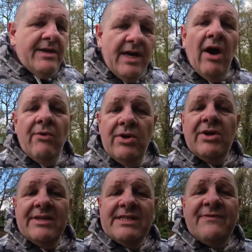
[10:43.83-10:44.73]
The whole
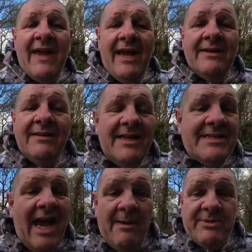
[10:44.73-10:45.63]
look of this van
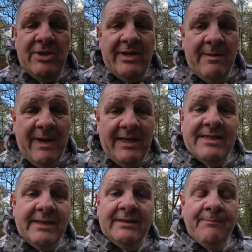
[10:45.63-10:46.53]
is absolutely
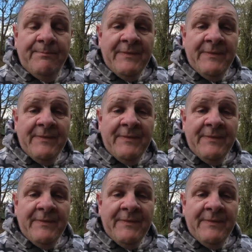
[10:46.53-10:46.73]
amazing.